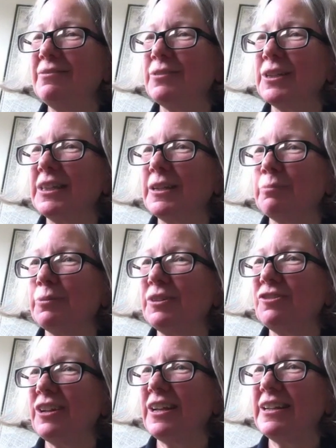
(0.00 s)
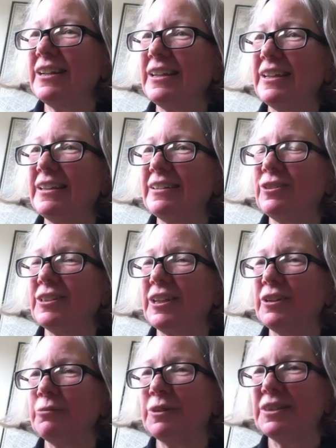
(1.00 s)
Really appreciate it, and good
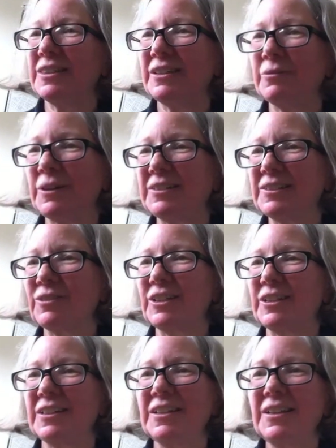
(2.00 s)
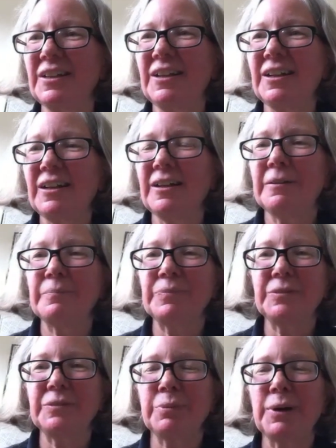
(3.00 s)
luck with the rest of the
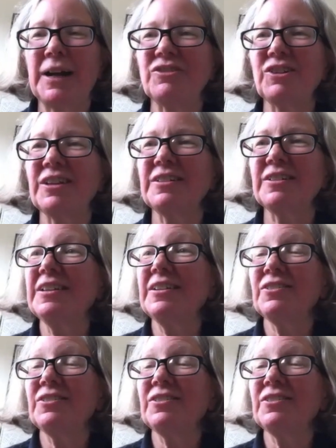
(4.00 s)
project.